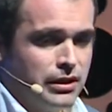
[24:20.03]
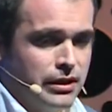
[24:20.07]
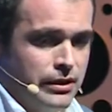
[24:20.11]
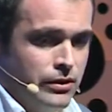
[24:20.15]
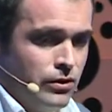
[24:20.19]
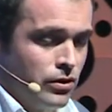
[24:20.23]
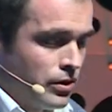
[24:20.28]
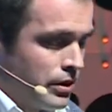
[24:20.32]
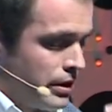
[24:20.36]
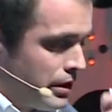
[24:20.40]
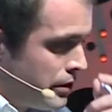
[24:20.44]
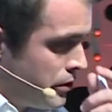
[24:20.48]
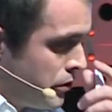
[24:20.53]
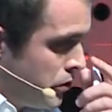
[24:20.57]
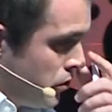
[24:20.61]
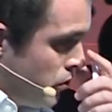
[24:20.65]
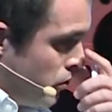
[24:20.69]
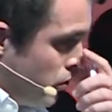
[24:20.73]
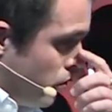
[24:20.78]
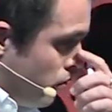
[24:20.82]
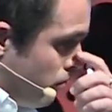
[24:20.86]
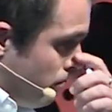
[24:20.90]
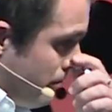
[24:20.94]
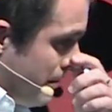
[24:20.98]
in order
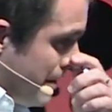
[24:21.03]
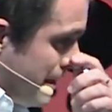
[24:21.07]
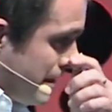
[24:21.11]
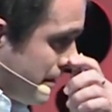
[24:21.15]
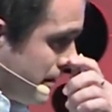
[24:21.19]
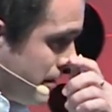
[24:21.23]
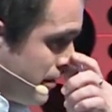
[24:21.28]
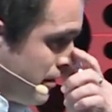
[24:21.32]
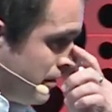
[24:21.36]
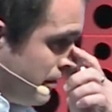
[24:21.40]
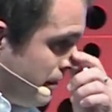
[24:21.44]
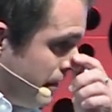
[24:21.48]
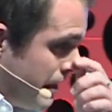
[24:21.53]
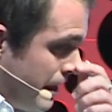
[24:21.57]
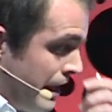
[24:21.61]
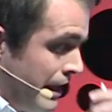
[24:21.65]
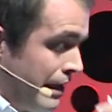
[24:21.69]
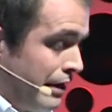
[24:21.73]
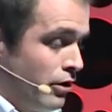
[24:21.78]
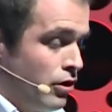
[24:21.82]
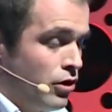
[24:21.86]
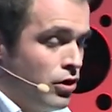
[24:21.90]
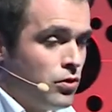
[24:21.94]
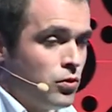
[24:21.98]
to match the
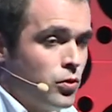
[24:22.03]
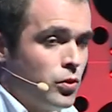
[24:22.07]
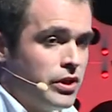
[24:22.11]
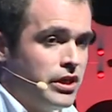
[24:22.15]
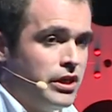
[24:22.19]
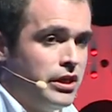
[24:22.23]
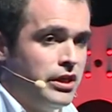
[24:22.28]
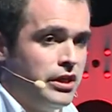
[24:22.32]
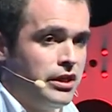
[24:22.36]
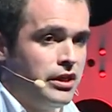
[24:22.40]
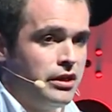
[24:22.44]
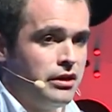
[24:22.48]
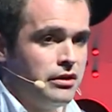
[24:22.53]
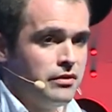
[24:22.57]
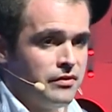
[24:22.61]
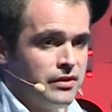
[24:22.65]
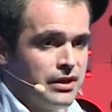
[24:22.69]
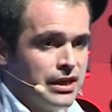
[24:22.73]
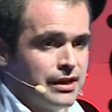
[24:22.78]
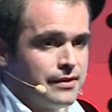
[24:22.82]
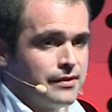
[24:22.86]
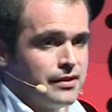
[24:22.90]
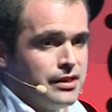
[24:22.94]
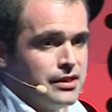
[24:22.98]
O E E,
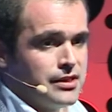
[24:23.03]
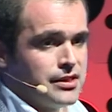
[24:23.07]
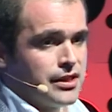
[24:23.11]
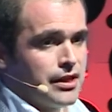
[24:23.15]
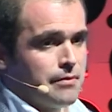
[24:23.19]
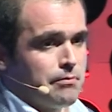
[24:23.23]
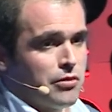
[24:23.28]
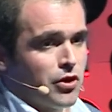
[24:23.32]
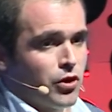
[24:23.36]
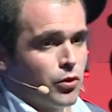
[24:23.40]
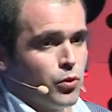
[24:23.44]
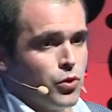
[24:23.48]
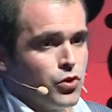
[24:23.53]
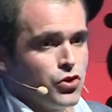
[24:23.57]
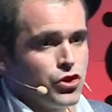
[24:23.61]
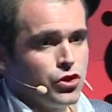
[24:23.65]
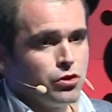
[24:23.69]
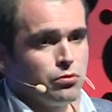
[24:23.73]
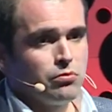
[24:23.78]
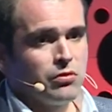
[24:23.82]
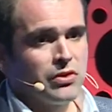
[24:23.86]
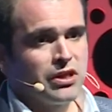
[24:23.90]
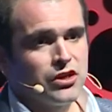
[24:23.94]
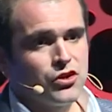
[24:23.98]
that is a production
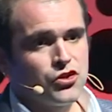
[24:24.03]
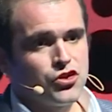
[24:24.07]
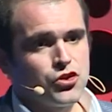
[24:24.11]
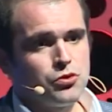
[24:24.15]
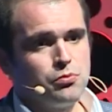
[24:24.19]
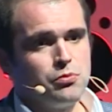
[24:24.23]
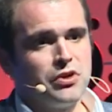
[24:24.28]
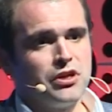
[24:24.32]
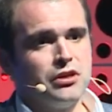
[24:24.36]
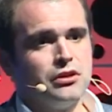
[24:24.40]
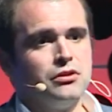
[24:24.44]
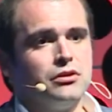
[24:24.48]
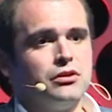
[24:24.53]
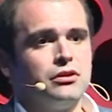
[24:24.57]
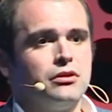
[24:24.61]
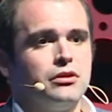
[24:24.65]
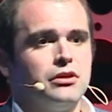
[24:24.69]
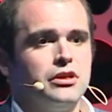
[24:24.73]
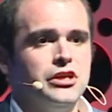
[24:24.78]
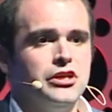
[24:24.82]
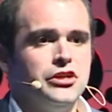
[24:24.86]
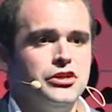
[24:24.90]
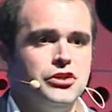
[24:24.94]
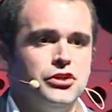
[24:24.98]
management
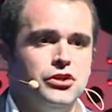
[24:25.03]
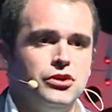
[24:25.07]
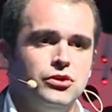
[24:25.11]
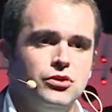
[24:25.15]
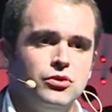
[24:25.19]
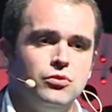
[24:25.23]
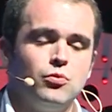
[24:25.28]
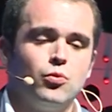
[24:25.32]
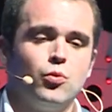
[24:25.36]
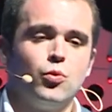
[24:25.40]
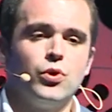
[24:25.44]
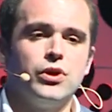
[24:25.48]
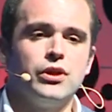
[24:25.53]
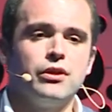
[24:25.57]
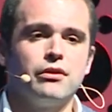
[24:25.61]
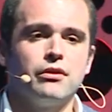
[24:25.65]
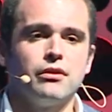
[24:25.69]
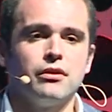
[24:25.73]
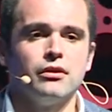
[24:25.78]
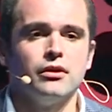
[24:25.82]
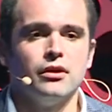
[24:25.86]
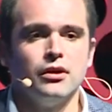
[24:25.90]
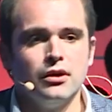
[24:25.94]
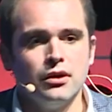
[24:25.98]
issue, with
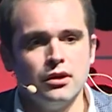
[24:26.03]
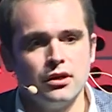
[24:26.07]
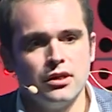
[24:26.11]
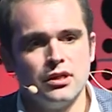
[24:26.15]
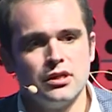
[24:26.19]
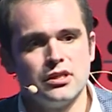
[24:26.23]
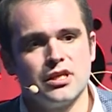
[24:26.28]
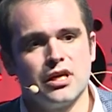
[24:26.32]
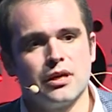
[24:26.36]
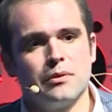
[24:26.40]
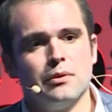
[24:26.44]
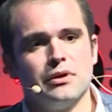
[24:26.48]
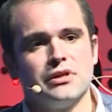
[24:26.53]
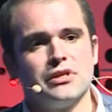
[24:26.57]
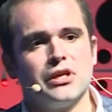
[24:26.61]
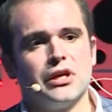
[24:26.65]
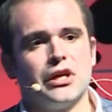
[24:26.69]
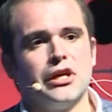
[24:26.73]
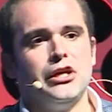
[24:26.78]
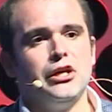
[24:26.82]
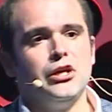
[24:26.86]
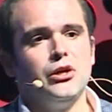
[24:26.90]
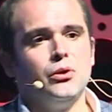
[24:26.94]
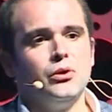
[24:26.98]

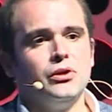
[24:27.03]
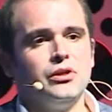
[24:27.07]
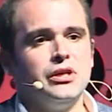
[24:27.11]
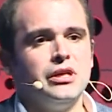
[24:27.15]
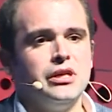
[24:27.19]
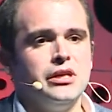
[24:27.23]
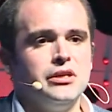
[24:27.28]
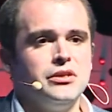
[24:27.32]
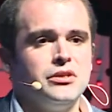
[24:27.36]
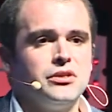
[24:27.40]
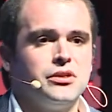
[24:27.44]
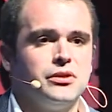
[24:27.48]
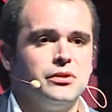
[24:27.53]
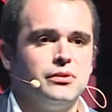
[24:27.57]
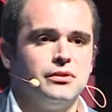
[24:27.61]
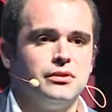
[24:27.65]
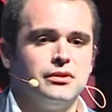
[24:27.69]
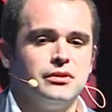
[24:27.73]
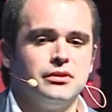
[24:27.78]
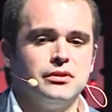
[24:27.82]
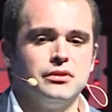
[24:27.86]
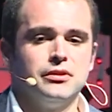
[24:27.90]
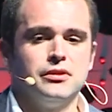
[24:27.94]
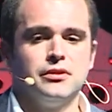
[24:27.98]
cybersecurity
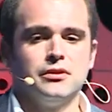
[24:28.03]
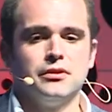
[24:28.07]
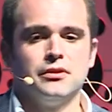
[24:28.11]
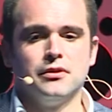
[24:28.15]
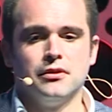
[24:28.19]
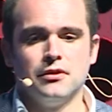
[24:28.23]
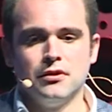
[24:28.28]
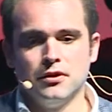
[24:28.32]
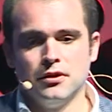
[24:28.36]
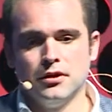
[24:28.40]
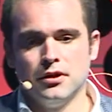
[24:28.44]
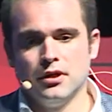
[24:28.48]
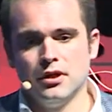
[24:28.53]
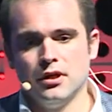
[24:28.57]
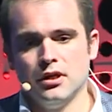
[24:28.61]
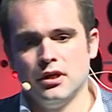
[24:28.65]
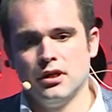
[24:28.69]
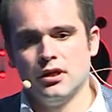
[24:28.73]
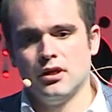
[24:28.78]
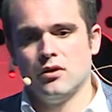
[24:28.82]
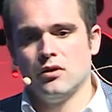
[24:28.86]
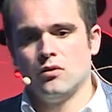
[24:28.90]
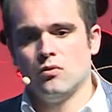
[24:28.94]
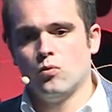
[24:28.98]
incidents.
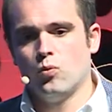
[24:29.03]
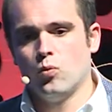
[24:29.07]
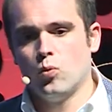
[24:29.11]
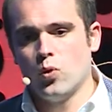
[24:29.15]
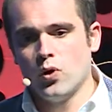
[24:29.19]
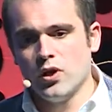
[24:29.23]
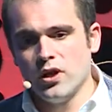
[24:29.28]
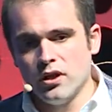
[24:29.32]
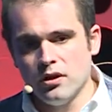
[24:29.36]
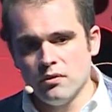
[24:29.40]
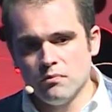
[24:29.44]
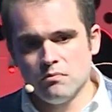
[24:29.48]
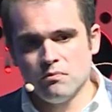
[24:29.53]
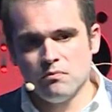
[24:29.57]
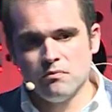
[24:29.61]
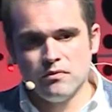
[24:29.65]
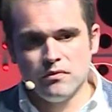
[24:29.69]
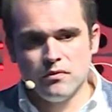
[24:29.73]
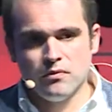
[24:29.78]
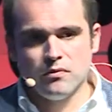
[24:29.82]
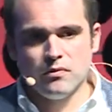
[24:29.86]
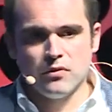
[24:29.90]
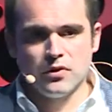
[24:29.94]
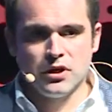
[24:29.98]
We
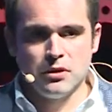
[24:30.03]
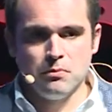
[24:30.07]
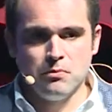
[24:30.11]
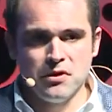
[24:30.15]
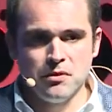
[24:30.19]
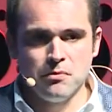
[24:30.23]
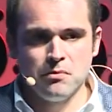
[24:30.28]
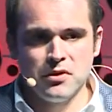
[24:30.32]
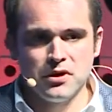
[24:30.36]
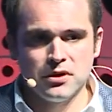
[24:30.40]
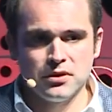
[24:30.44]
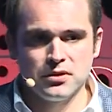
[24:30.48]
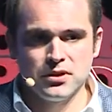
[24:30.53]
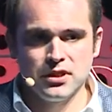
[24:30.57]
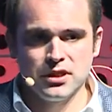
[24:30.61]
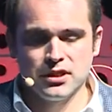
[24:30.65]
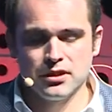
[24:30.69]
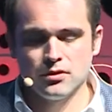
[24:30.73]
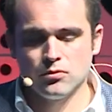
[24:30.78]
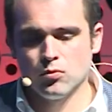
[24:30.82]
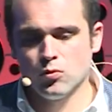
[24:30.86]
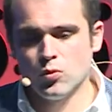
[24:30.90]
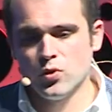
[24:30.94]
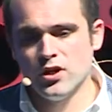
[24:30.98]
remember that
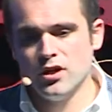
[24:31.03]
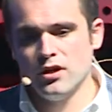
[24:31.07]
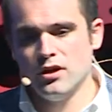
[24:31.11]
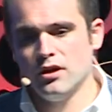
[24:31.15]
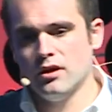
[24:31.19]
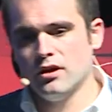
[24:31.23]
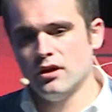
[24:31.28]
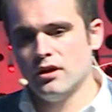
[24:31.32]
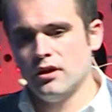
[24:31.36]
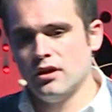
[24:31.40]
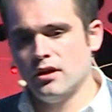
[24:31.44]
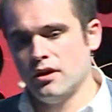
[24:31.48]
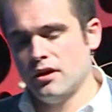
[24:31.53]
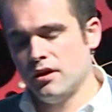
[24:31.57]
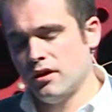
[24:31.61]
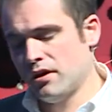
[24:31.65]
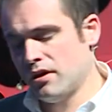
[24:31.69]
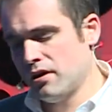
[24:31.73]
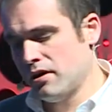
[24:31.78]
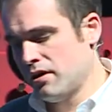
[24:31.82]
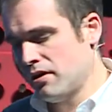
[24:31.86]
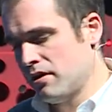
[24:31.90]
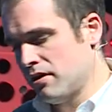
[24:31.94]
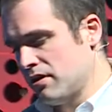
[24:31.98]
we uh,
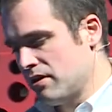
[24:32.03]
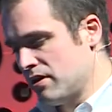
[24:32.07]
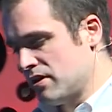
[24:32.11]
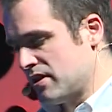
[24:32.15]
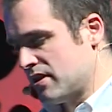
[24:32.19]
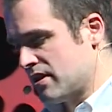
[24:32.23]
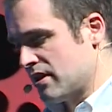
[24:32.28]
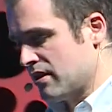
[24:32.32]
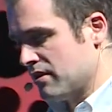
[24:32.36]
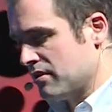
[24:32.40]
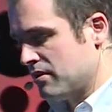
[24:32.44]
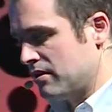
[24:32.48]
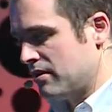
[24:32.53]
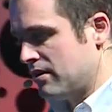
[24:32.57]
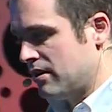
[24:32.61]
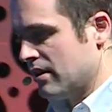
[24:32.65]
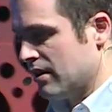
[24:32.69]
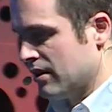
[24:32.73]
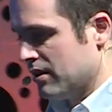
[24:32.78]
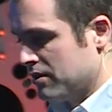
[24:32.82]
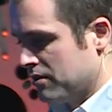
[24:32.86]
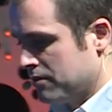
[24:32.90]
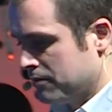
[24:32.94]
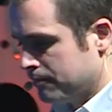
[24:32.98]
said
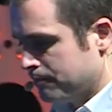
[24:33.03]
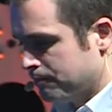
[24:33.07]
that